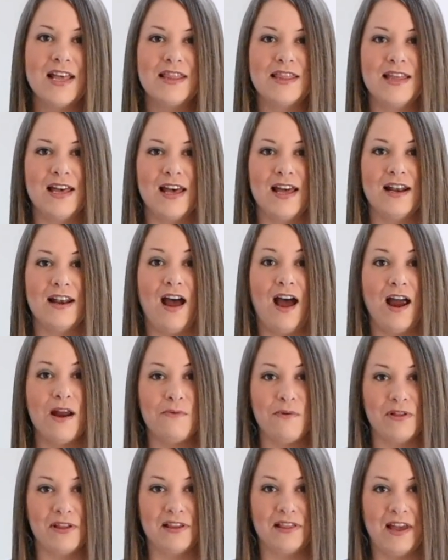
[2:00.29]
that I
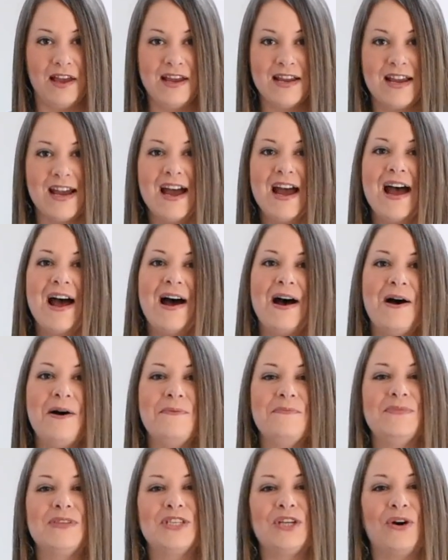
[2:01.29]
really like.
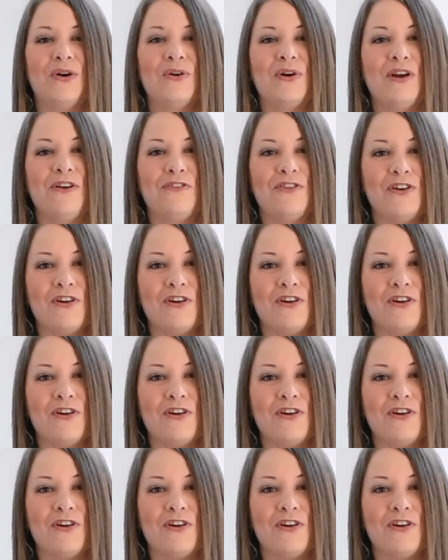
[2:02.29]
Um, so if